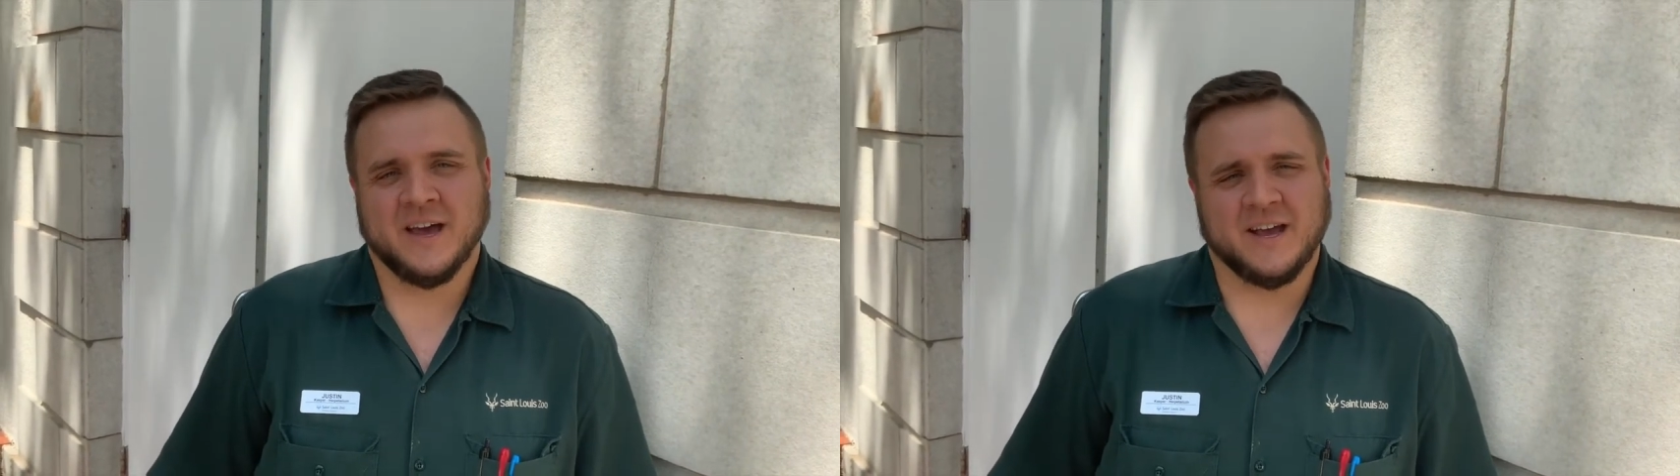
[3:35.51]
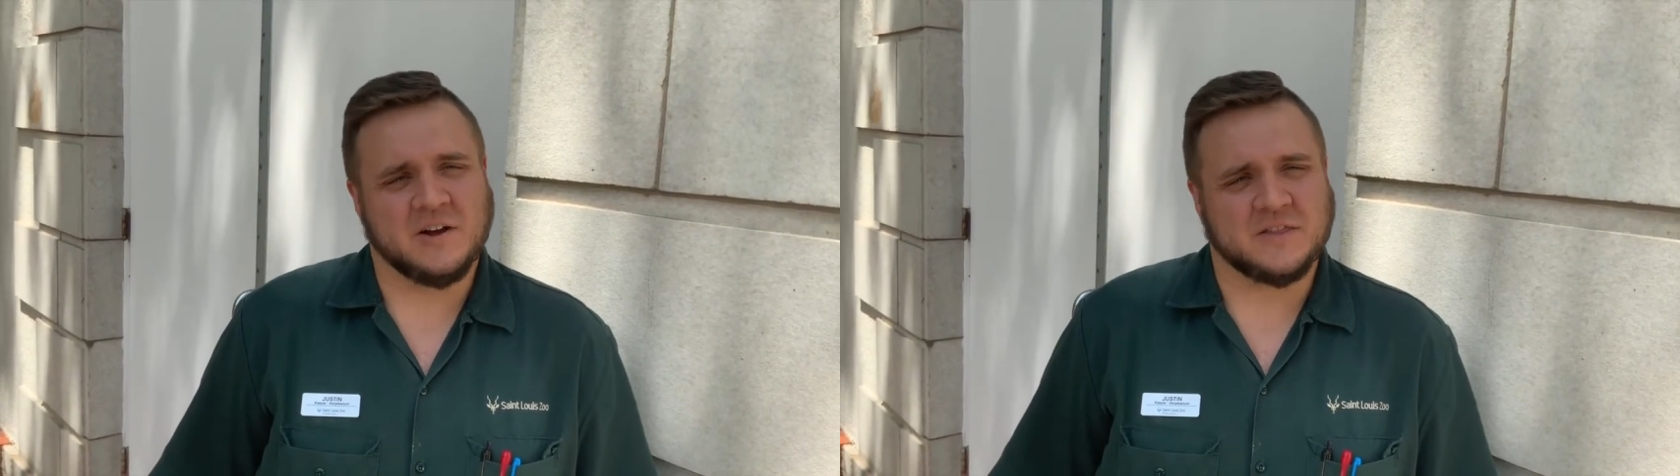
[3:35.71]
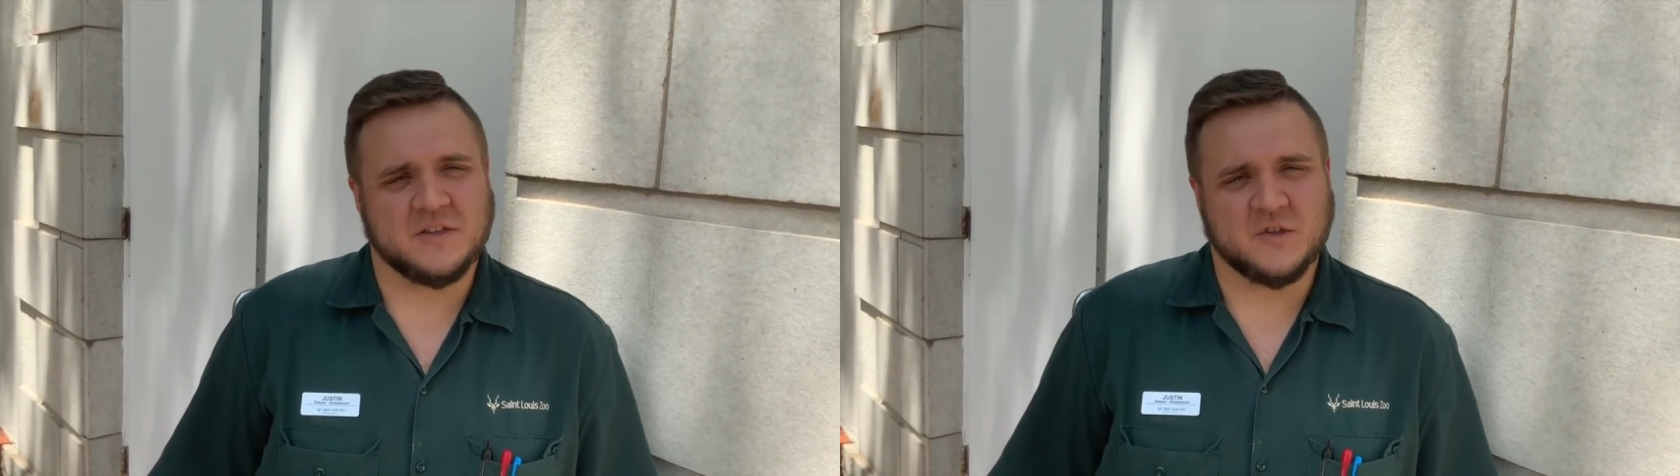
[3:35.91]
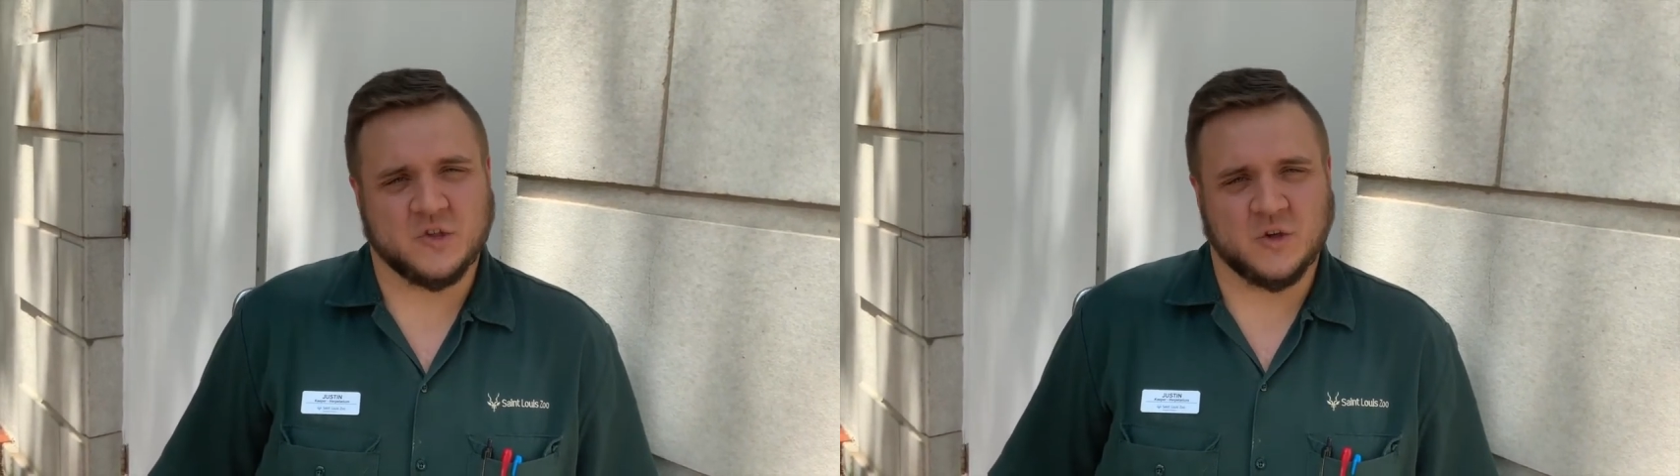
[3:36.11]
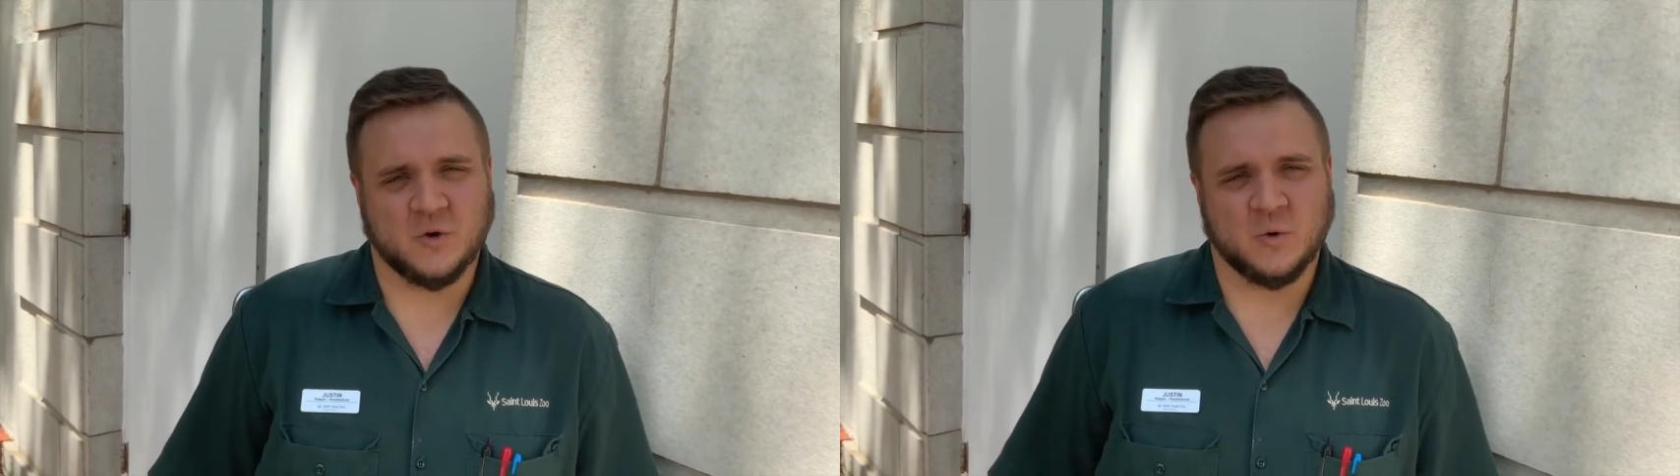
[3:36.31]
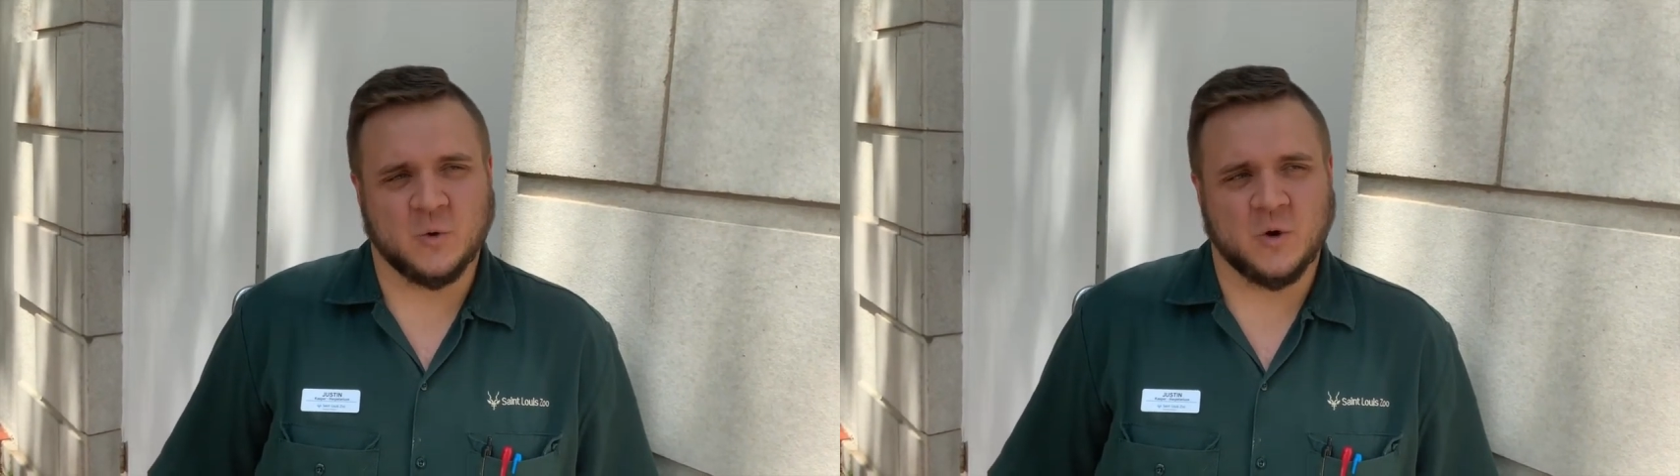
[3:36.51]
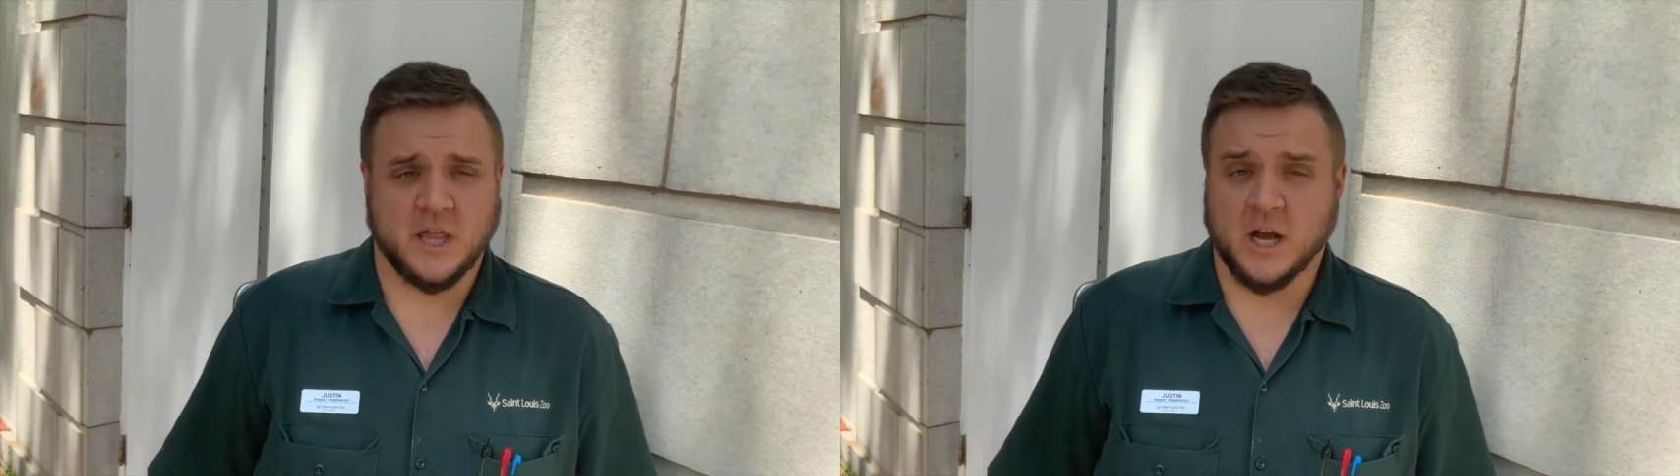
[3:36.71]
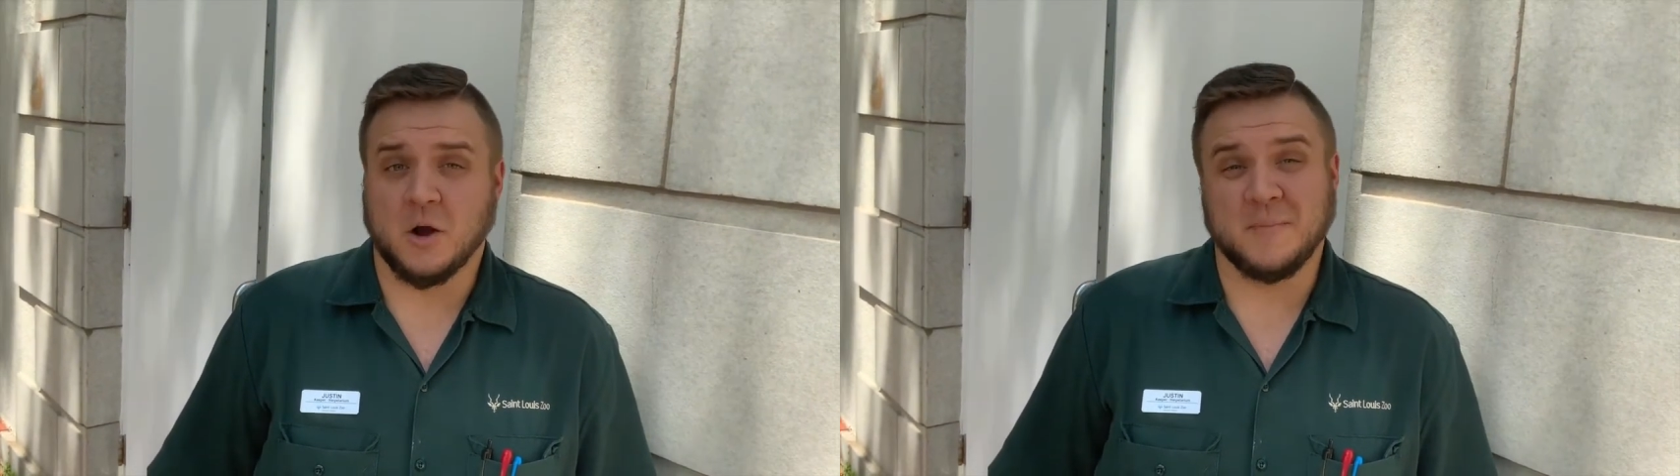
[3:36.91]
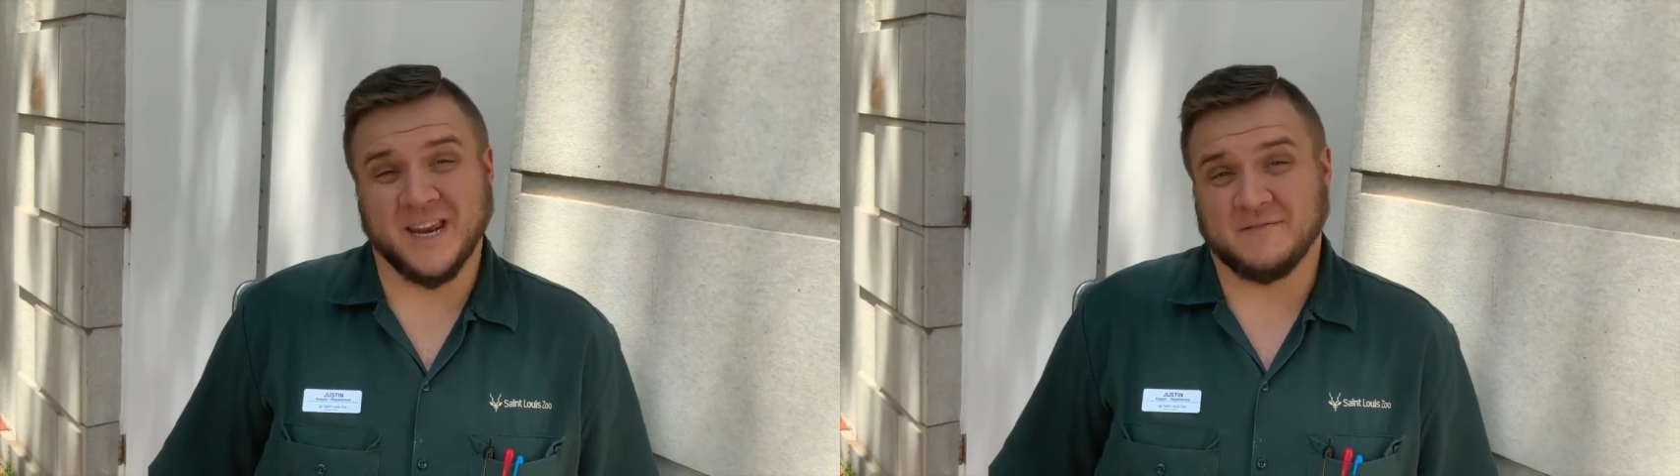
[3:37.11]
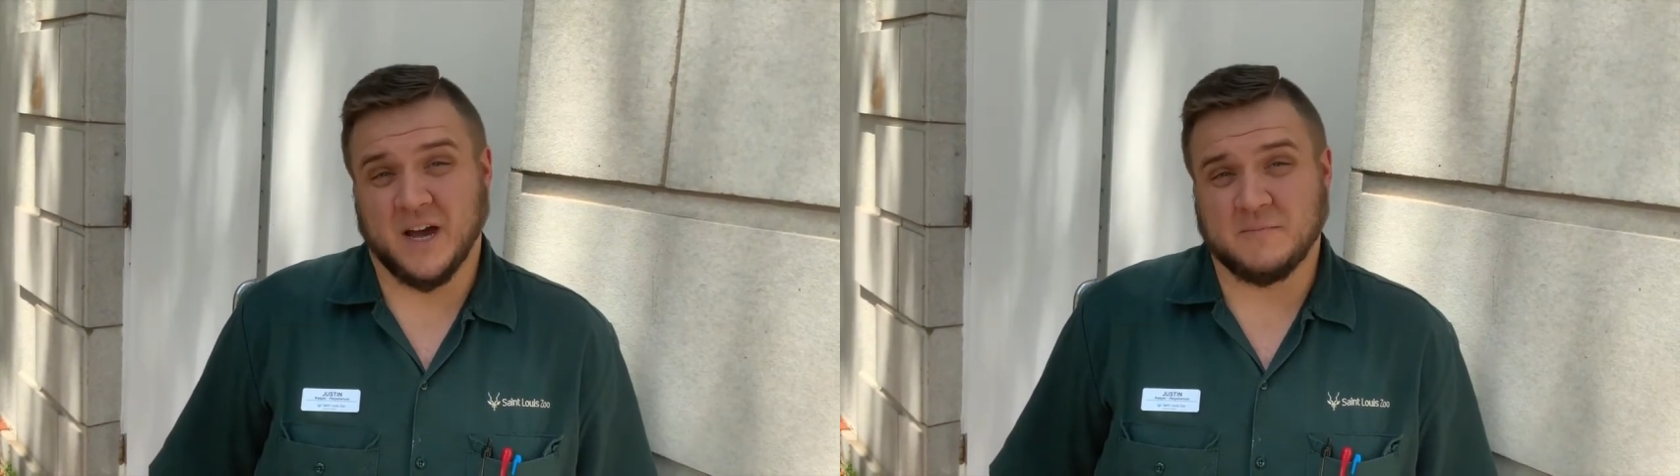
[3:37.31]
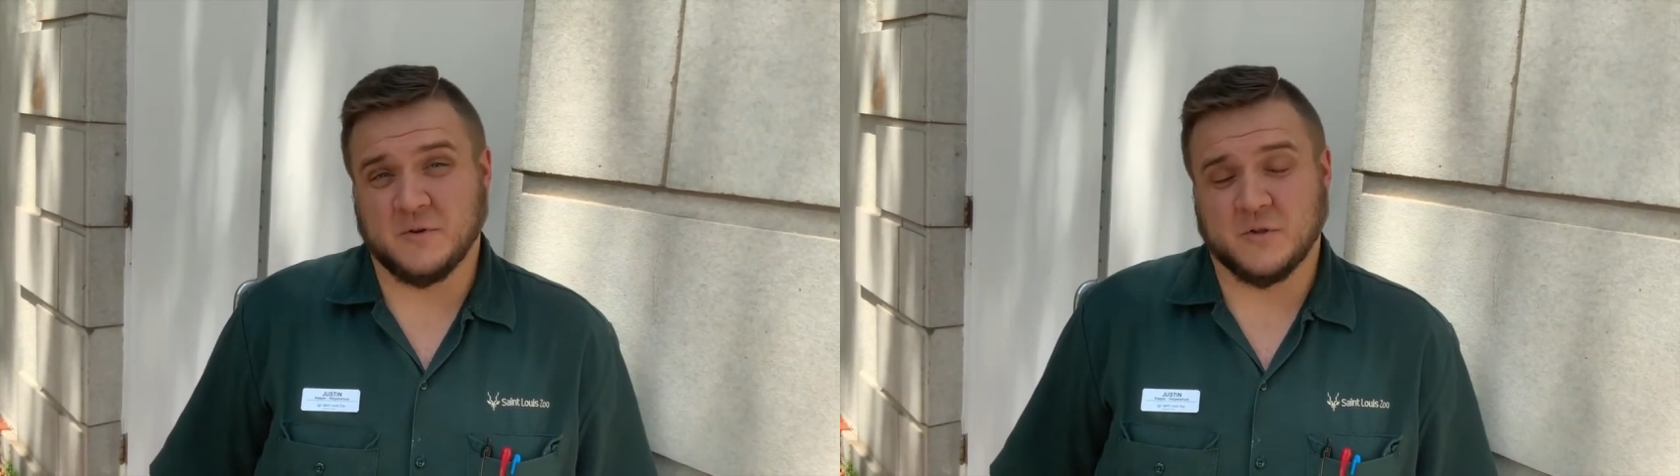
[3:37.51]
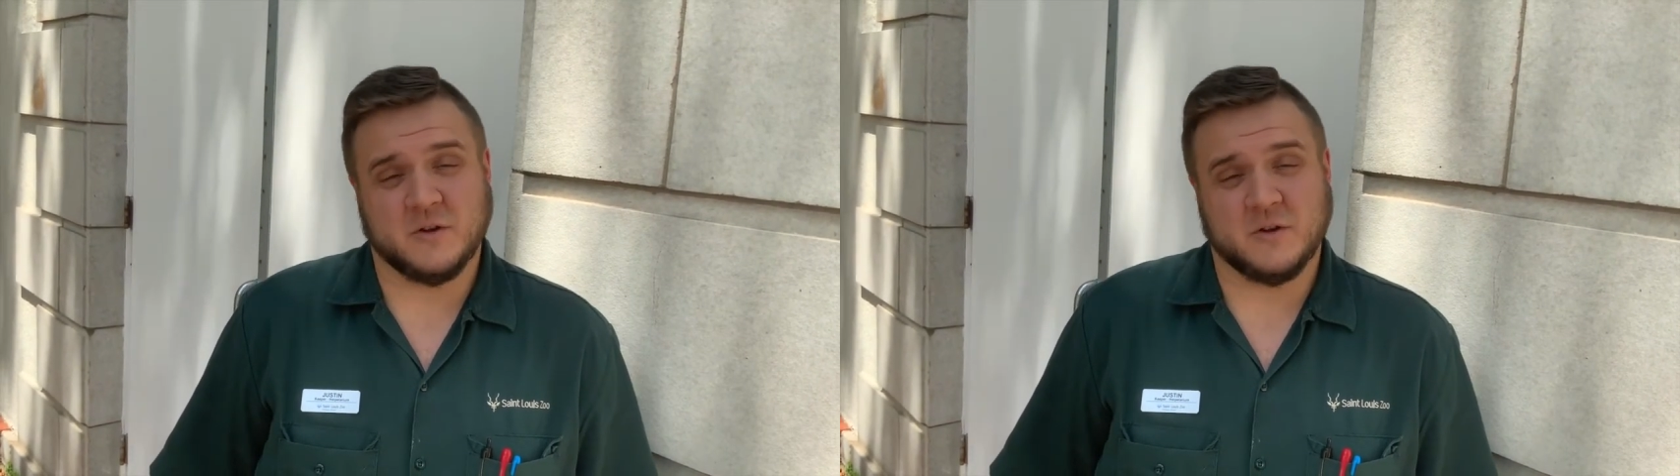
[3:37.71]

here at the zoo, they're like Armenian vipers.